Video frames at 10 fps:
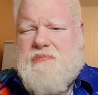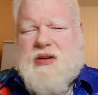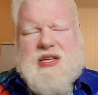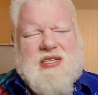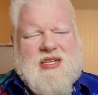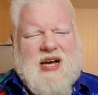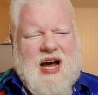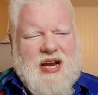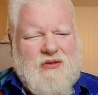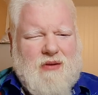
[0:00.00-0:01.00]
but it
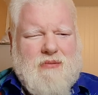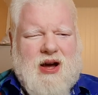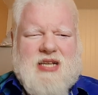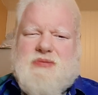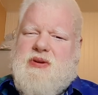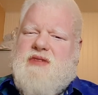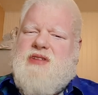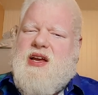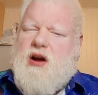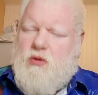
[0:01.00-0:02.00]
kind of reminds me of
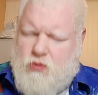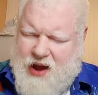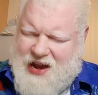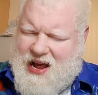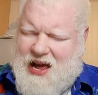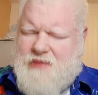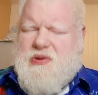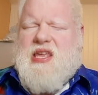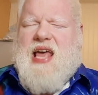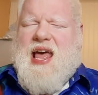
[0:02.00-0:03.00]
like a red
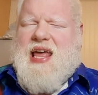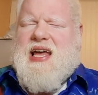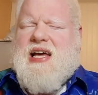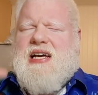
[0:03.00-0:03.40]
IPA,